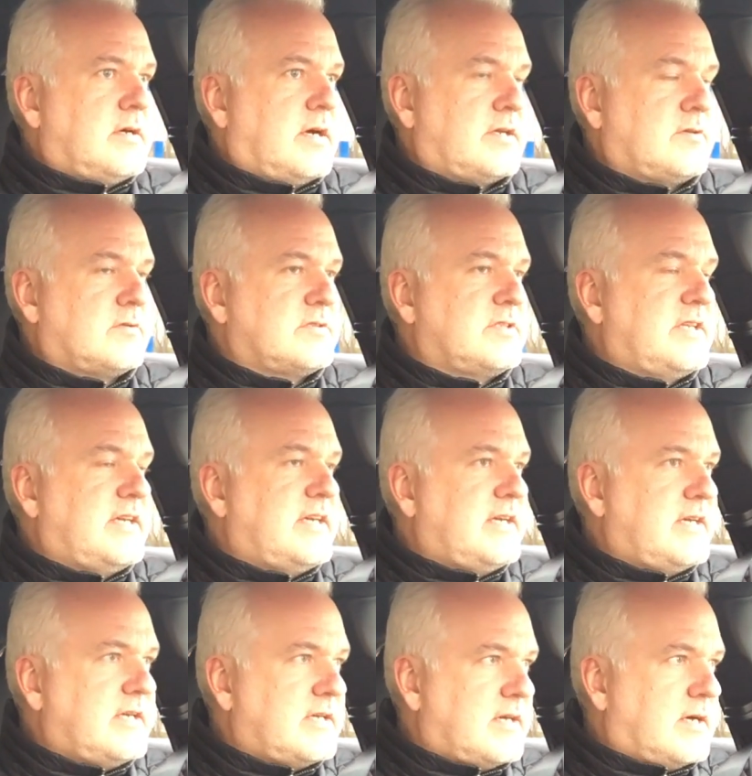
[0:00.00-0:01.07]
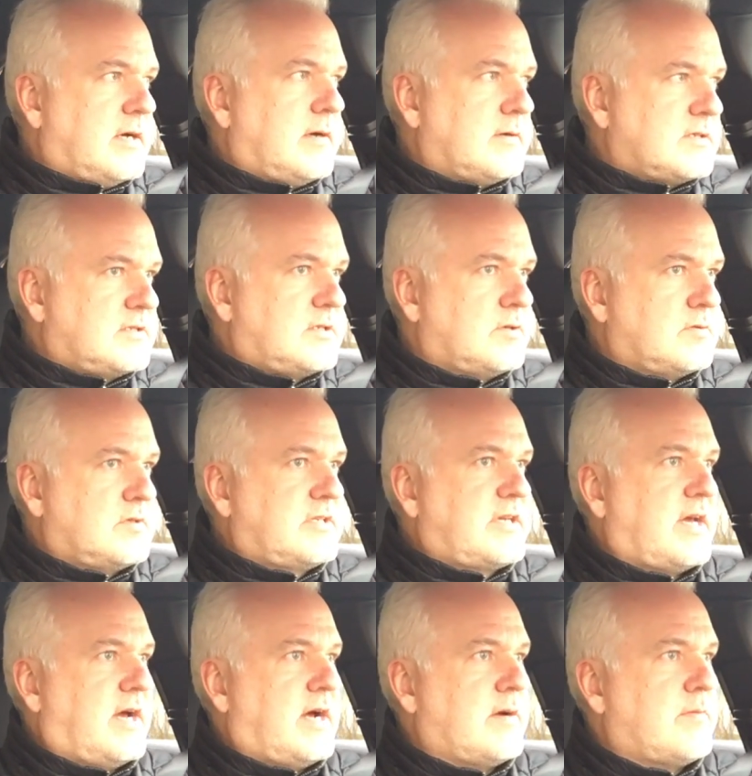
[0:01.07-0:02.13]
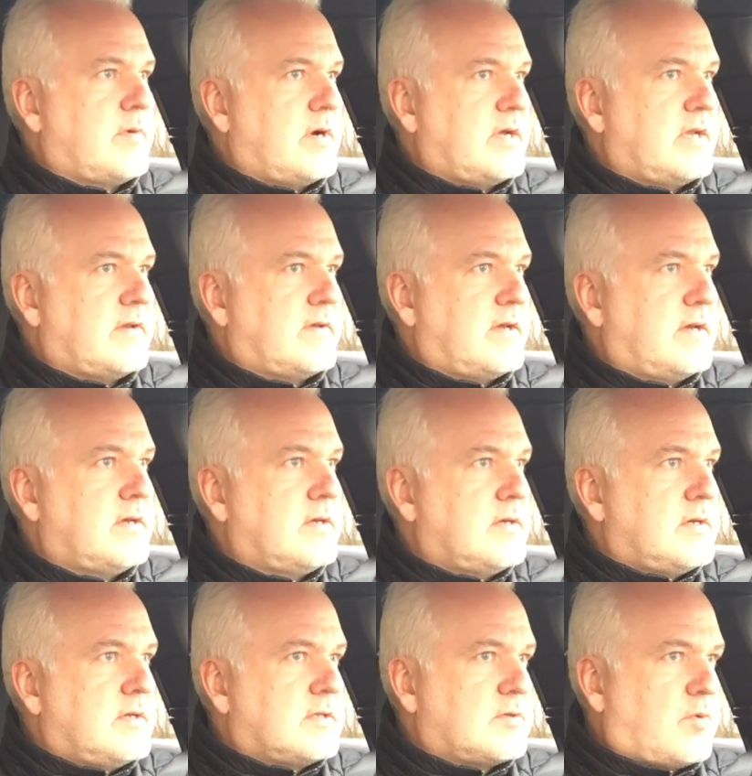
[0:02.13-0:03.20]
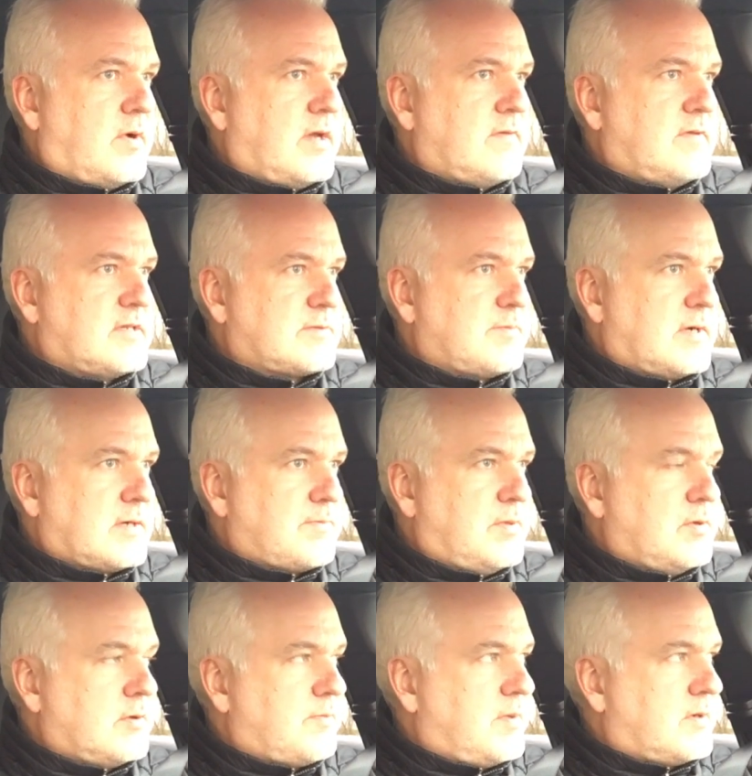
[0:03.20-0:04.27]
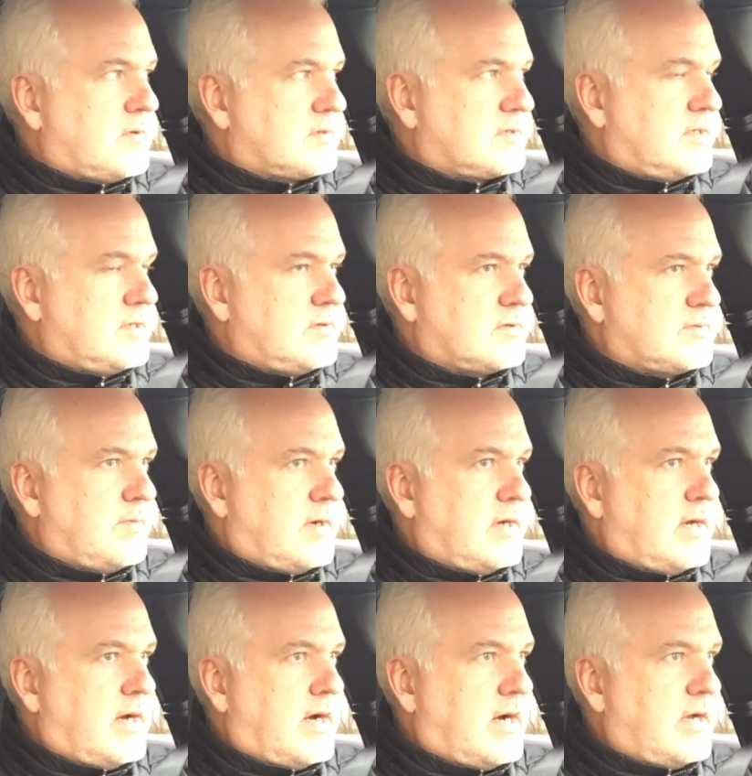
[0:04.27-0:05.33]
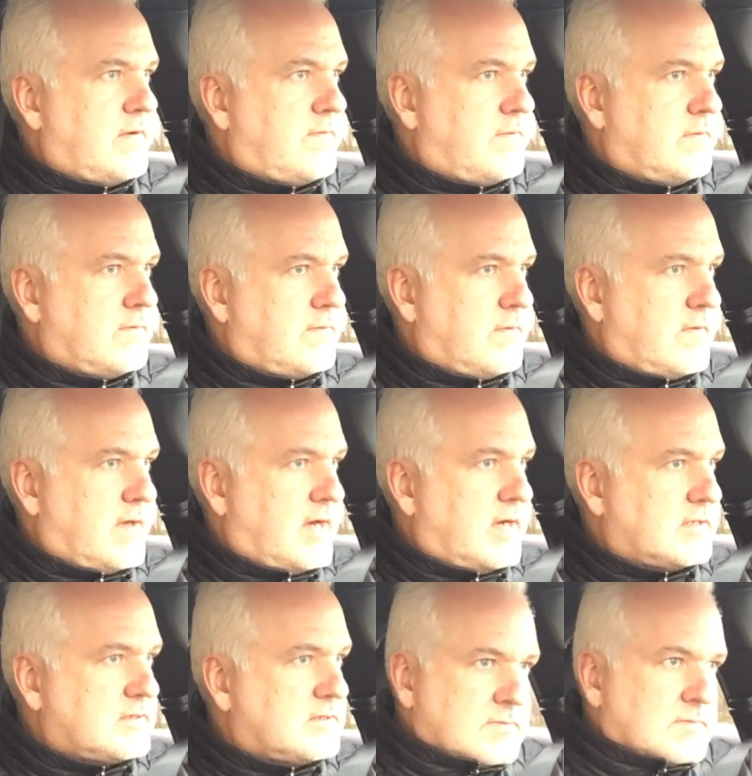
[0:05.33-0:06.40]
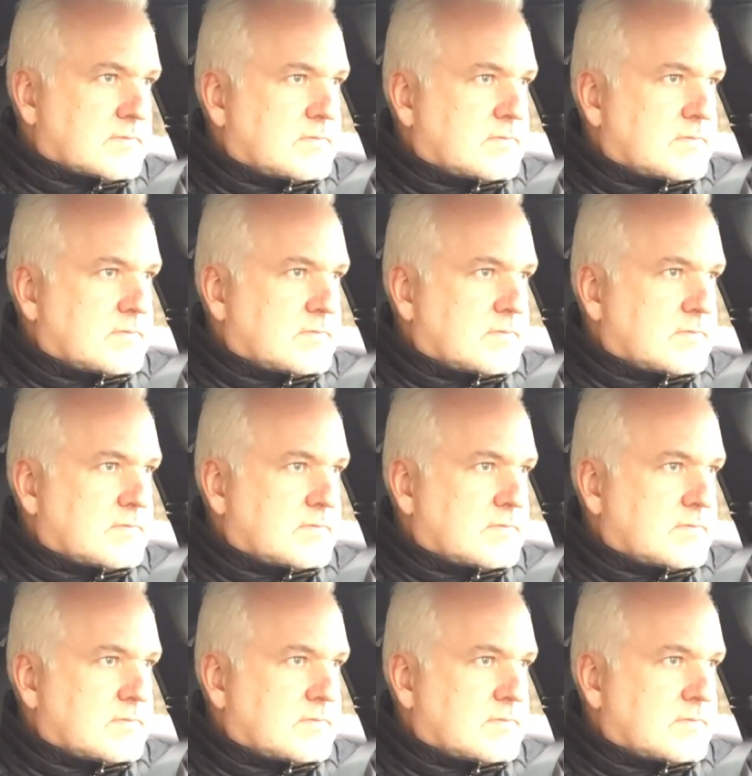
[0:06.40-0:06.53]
I don't need a good camera in the 12-inch MacBook because I use my iPhone for that.